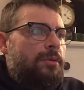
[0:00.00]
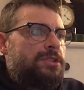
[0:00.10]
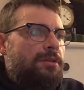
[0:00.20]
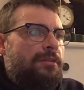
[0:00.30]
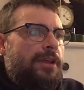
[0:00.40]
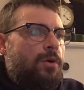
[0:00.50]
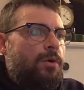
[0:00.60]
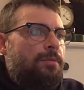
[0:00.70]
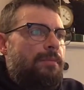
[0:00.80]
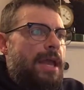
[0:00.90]
which is The
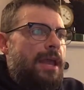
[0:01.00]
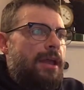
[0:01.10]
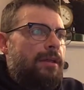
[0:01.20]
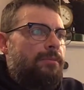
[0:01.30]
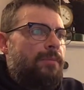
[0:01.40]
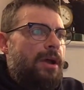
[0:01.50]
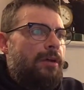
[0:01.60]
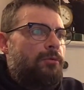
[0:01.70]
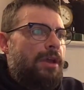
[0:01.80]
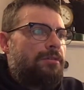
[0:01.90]
Old Man by
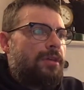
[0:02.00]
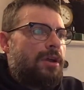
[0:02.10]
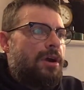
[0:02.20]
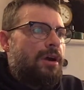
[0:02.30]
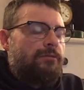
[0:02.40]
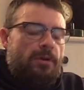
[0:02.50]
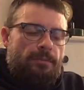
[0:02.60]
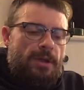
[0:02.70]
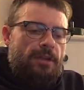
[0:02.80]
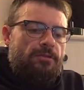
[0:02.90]
Reznikov on
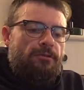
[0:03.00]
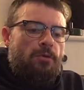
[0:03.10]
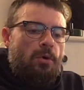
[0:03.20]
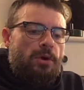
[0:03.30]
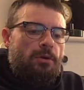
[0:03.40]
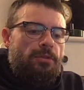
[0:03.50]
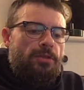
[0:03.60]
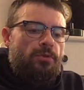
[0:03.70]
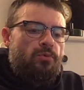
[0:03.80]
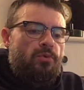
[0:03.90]
page
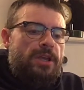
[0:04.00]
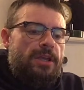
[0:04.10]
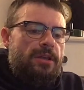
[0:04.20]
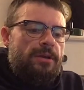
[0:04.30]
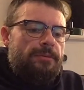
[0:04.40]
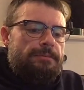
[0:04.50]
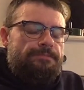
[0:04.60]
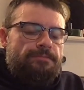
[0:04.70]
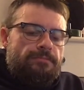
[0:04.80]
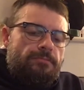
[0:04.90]
403.
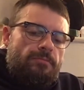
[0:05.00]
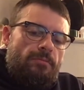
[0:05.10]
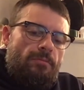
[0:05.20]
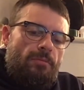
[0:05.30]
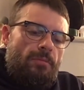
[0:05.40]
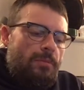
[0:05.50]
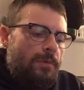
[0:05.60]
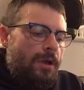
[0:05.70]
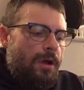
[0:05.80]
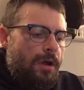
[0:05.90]

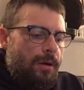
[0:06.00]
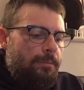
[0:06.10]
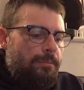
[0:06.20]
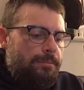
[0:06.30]
Um,